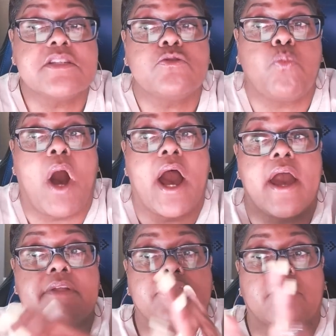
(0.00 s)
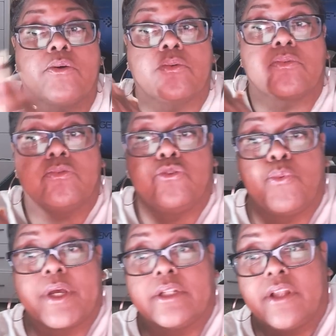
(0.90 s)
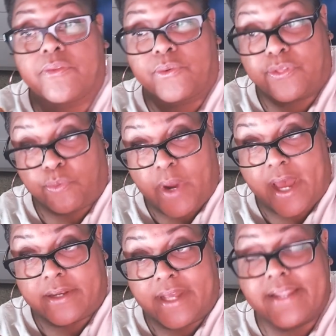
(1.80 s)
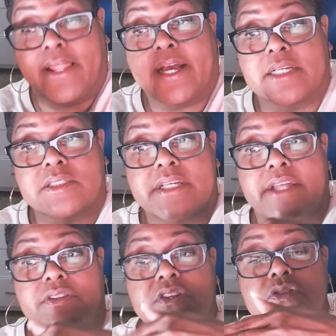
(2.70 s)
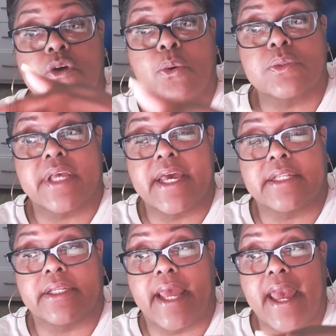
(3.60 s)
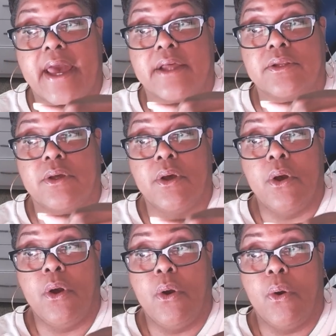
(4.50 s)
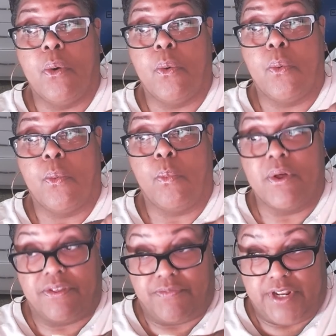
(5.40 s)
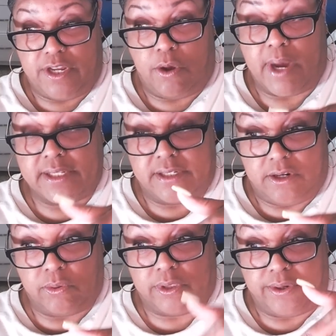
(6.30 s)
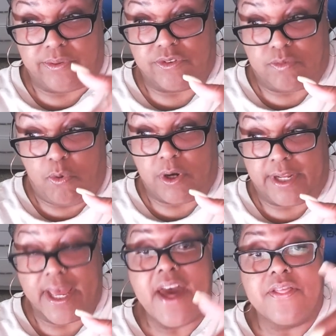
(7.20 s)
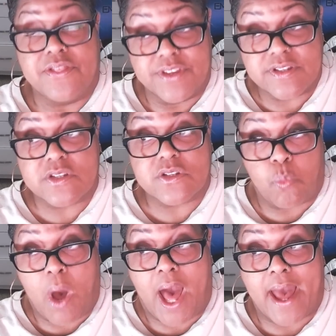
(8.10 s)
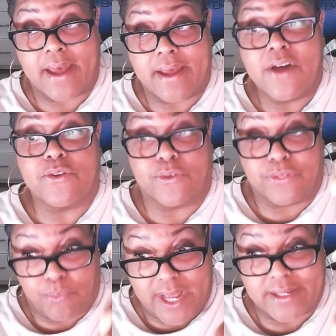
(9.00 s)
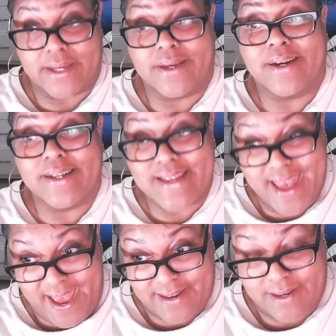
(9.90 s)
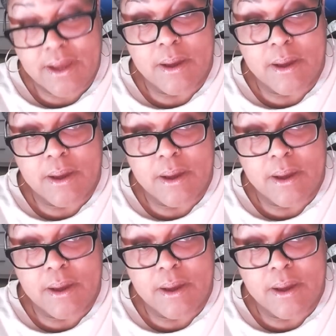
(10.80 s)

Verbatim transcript: is why they're doing another threat. And like I said, this goes hand in hand with a video I did earlier this morning. This is why they're threatening again,